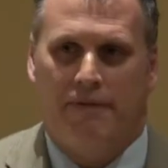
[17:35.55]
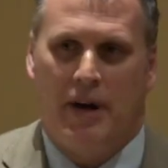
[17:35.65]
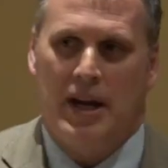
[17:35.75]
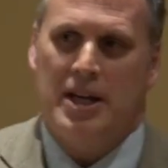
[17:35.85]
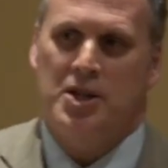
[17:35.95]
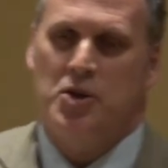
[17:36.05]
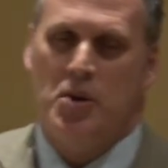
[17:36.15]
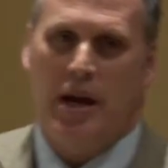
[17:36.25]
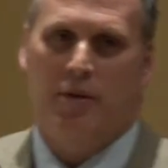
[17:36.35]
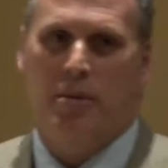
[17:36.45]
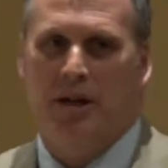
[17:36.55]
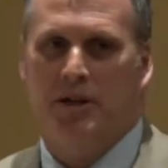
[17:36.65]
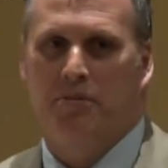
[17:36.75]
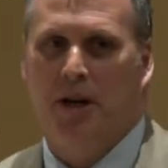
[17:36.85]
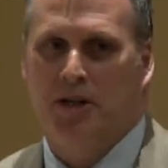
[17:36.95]
Finance, you have about
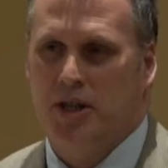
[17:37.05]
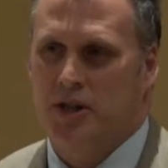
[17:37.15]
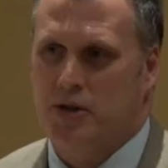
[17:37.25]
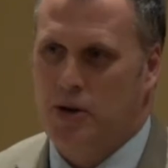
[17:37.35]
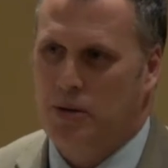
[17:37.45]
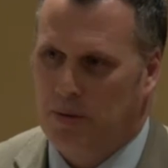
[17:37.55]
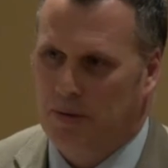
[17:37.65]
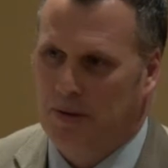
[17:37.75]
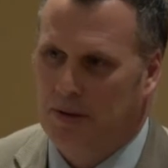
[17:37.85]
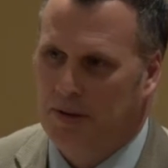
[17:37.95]
as much control